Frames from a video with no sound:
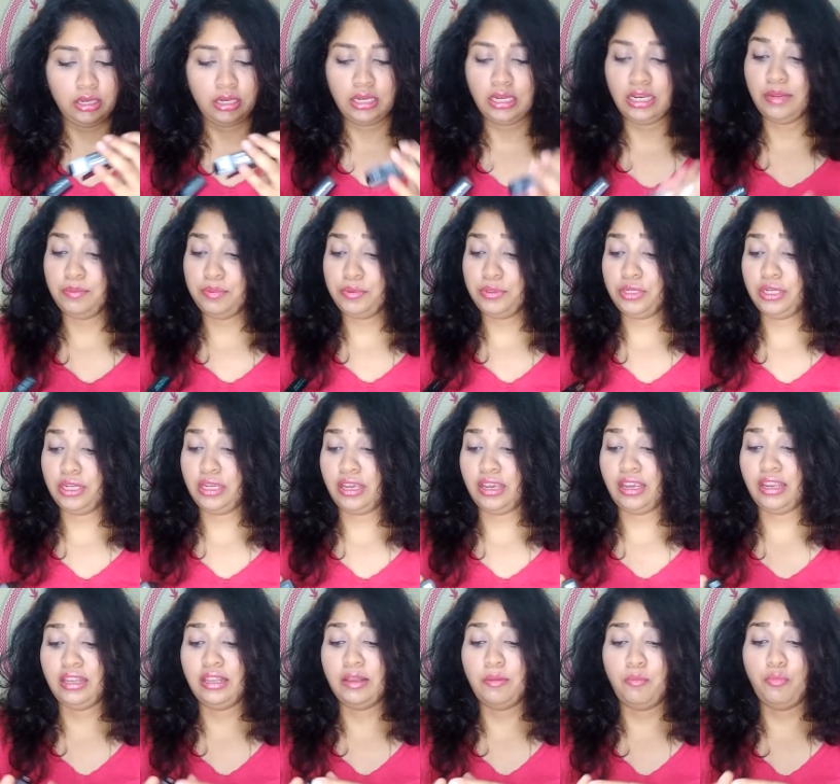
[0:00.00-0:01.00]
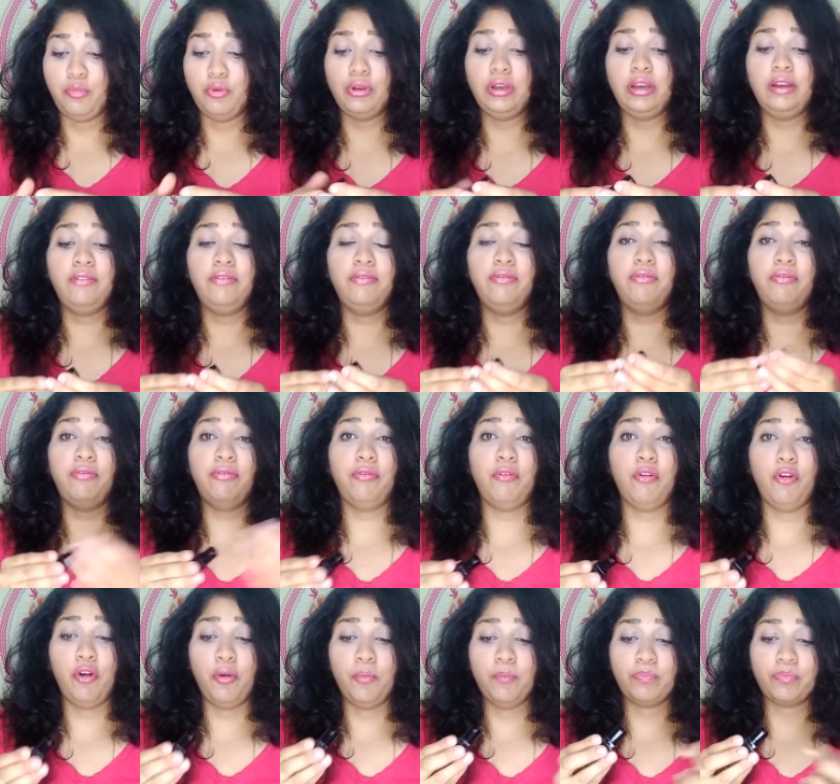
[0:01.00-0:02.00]
lipstick in the bullet
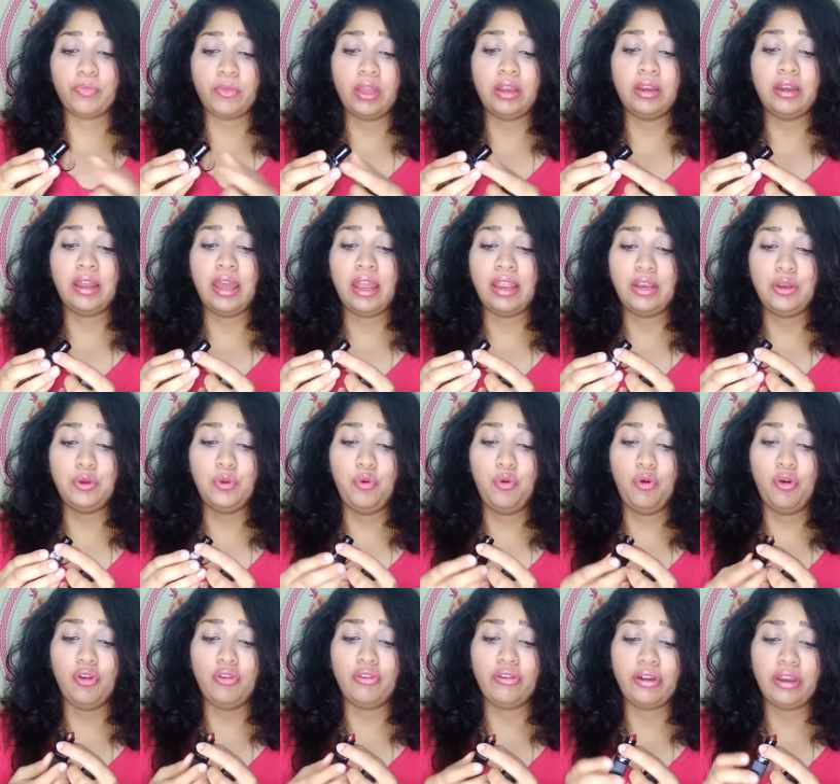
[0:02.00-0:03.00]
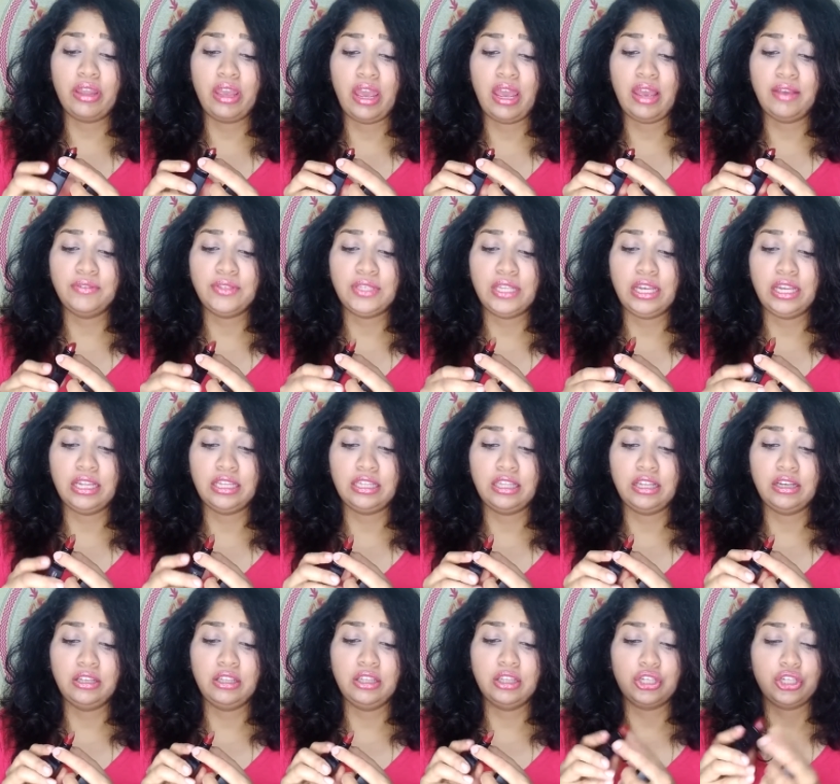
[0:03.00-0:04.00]
form, and I know already I have
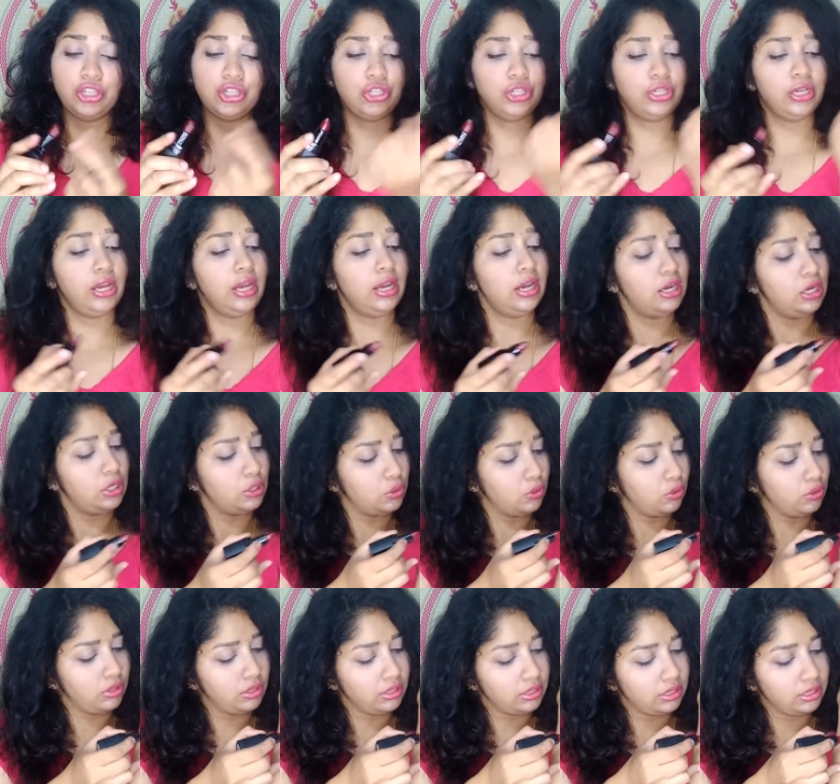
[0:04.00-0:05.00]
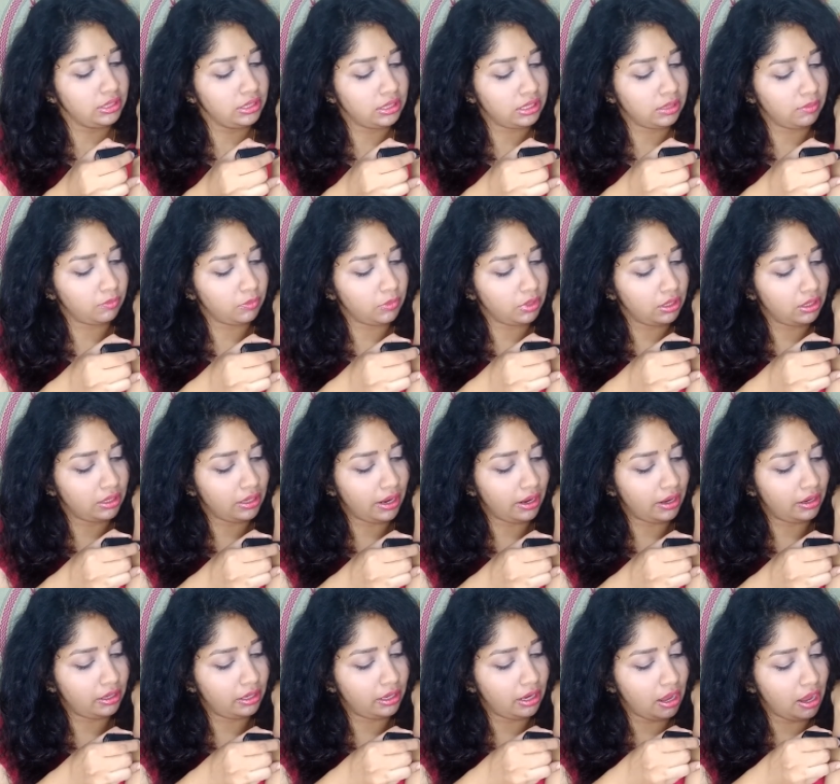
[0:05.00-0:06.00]
selected the shade. So this is something
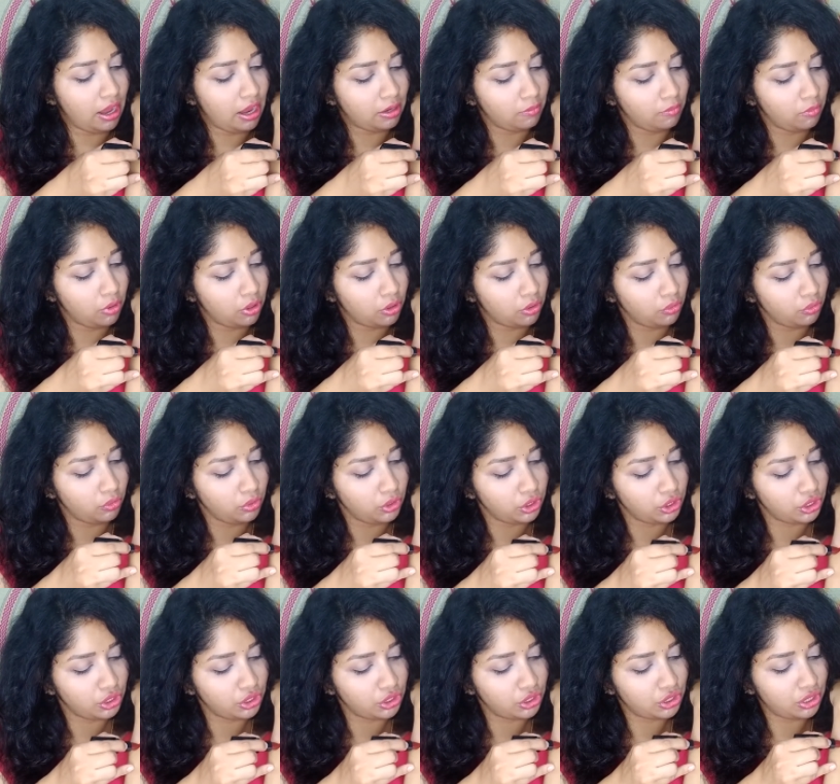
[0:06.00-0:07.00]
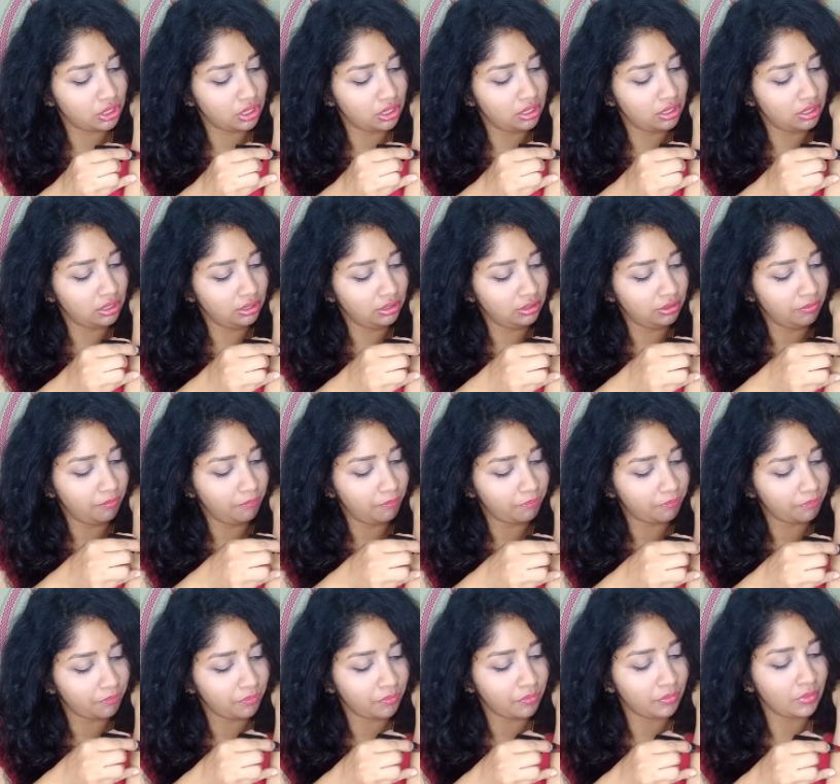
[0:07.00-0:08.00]
like dark maroonish color.
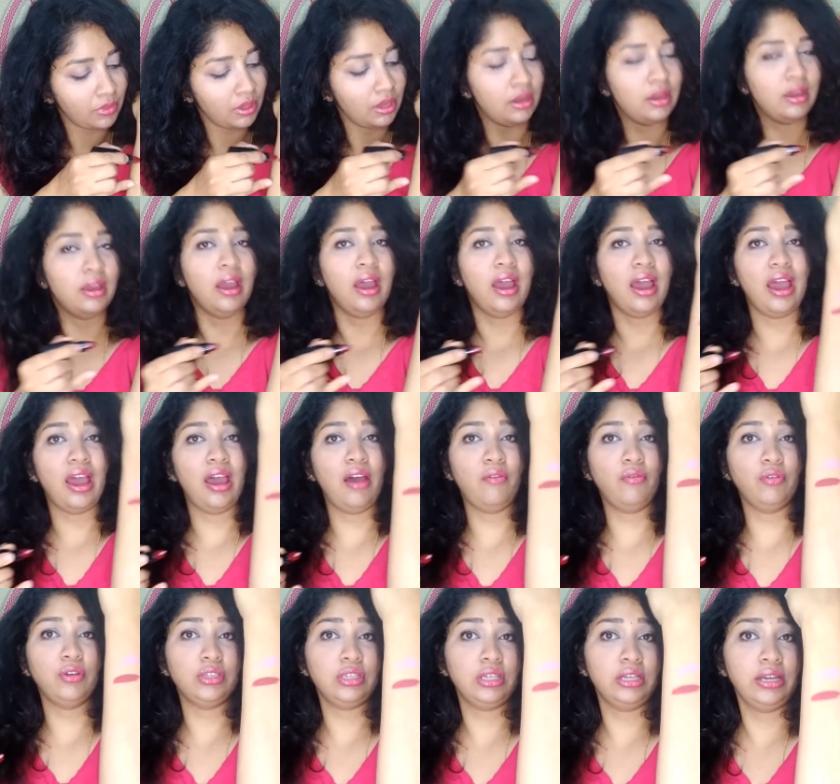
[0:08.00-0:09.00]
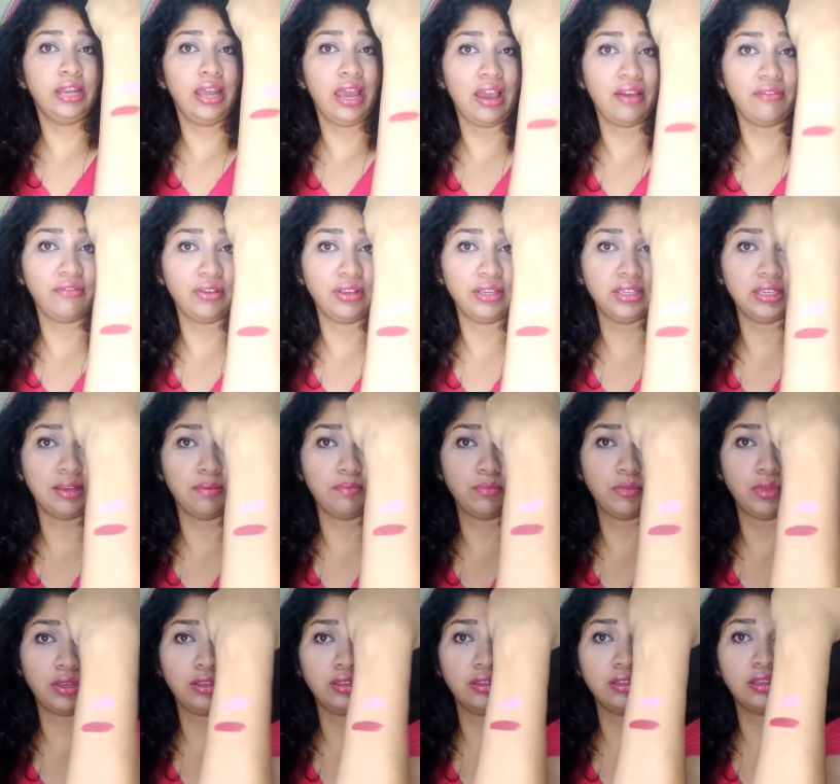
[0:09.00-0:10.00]
I wasn't having
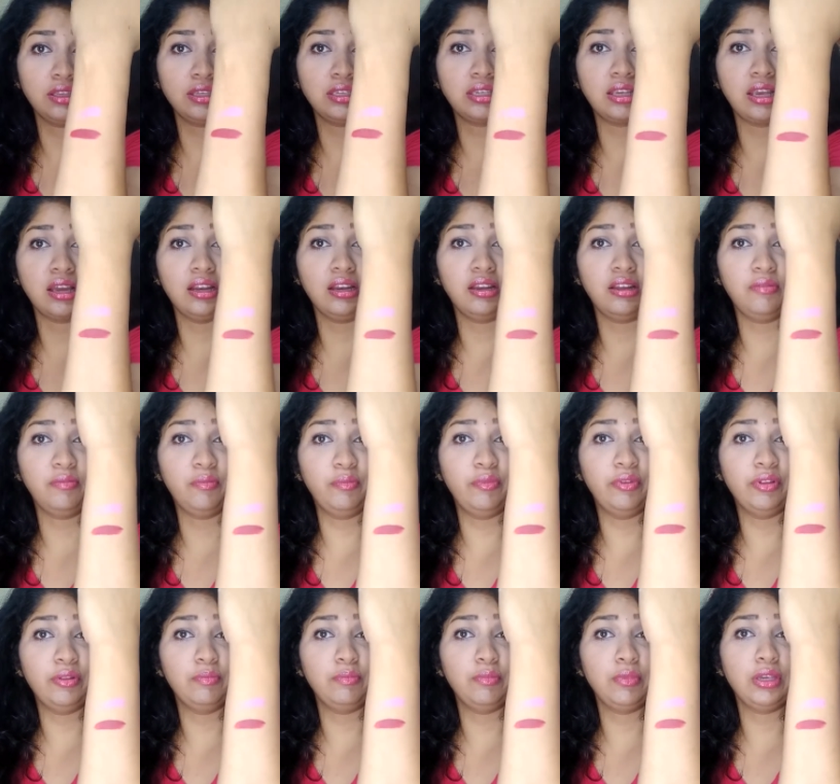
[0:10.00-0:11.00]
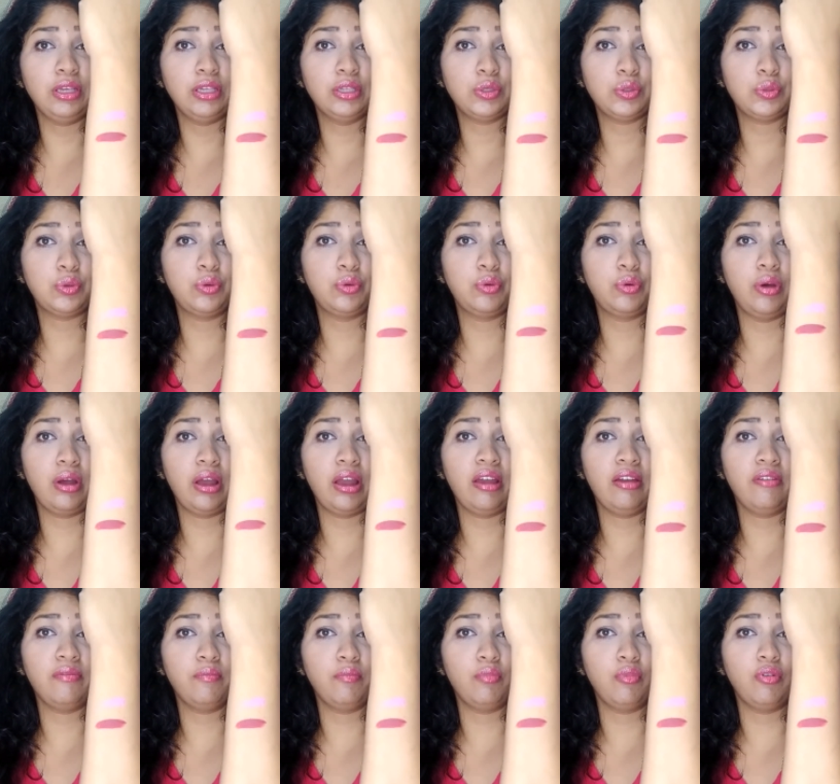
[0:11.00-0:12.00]
something this color with me, so I
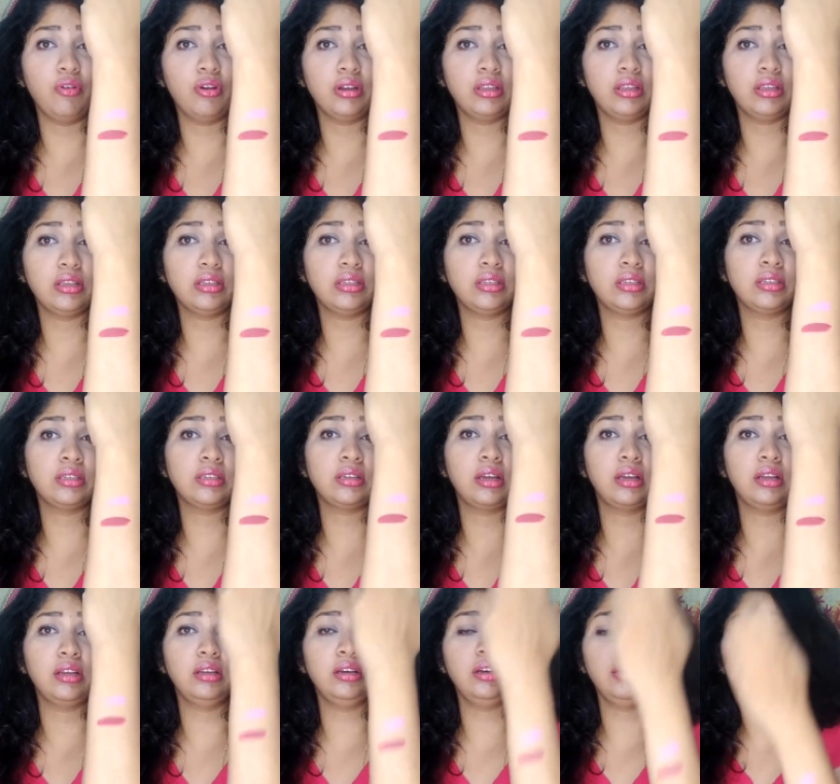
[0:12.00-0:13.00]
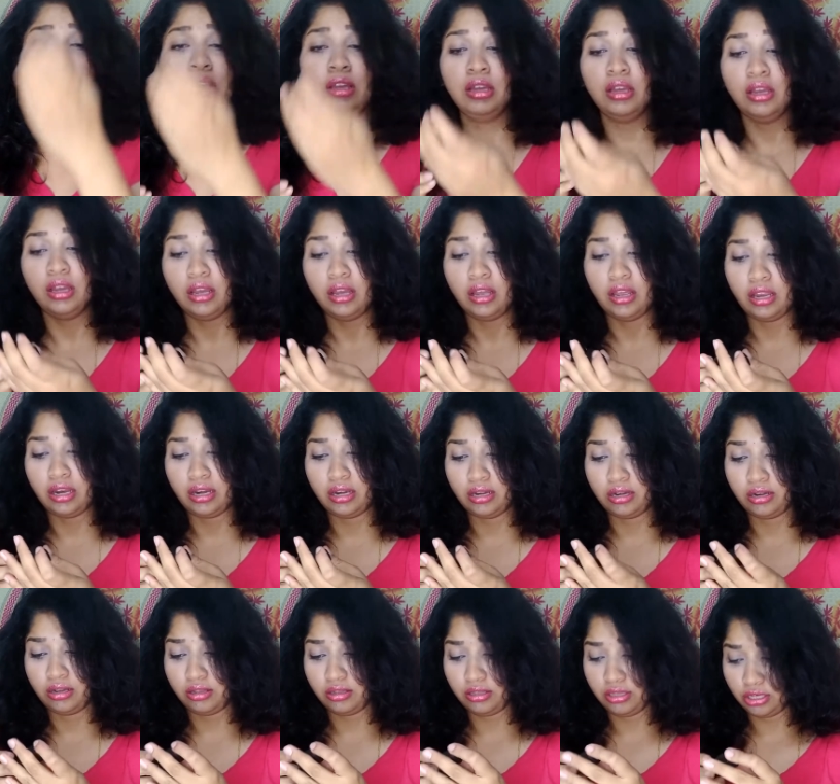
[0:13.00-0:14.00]
have bought this color,
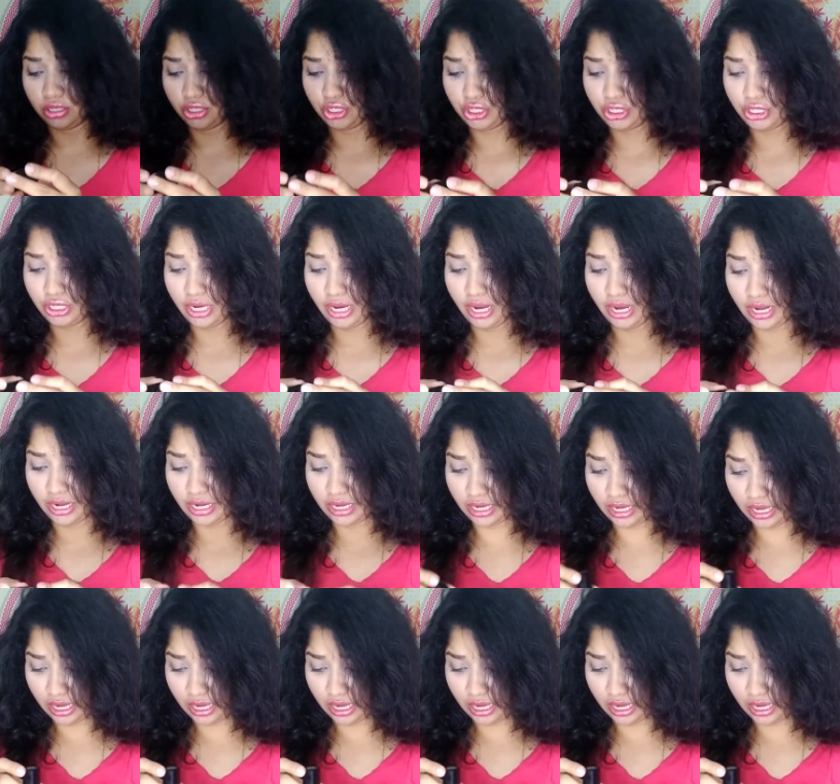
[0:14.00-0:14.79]
and the shade